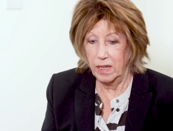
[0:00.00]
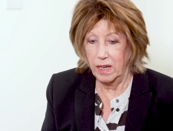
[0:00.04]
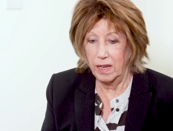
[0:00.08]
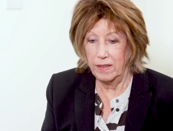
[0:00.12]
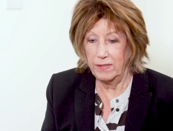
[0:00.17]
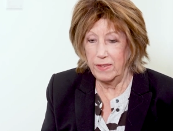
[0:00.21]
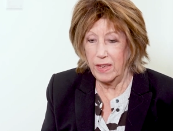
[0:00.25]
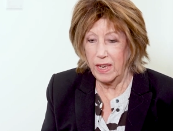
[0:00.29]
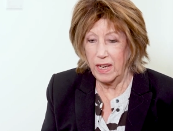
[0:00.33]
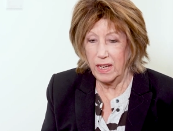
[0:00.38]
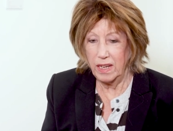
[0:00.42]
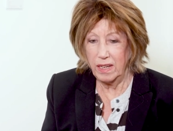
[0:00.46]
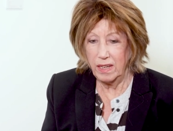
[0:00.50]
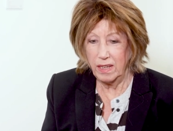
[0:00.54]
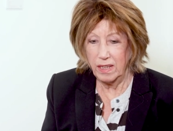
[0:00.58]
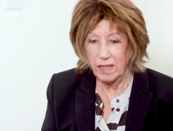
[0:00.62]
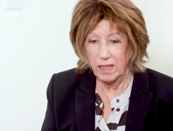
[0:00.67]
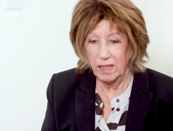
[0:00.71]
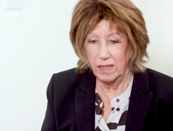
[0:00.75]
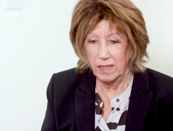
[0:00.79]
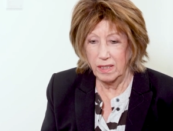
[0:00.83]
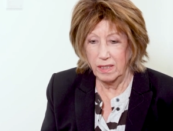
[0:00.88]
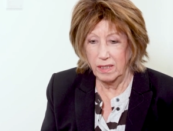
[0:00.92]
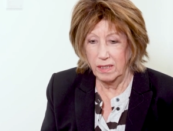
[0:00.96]
And then,
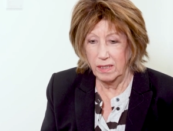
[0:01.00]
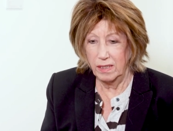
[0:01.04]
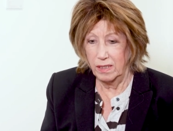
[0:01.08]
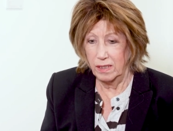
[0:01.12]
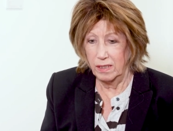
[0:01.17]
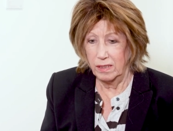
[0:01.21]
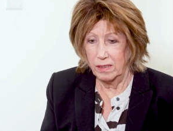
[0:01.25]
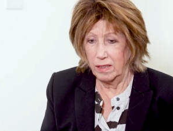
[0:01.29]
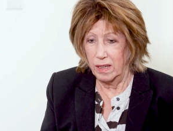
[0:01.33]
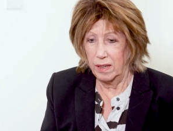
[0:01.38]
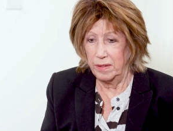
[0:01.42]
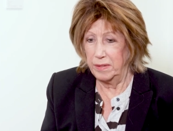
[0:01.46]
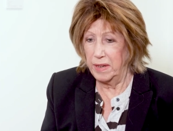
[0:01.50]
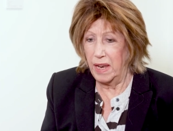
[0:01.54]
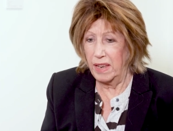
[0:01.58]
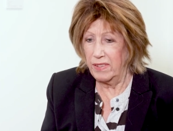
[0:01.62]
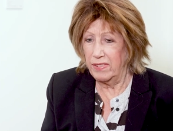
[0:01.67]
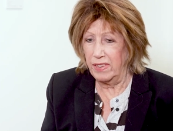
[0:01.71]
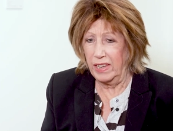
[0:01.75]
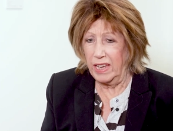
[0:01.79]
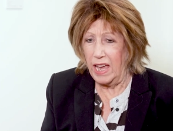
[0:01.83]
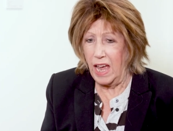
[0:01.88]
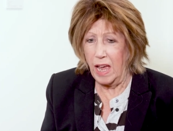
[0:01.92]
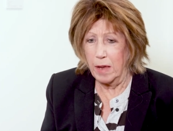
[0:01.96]
like,
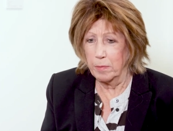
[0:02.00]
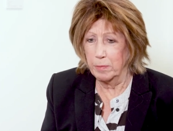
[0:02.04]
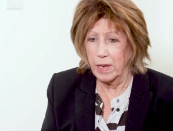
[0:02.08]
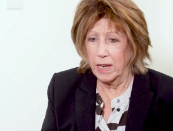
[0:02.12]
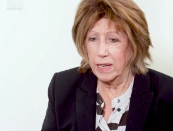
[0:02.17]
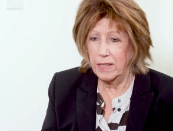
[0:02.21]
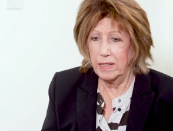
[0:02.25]
nothing happened.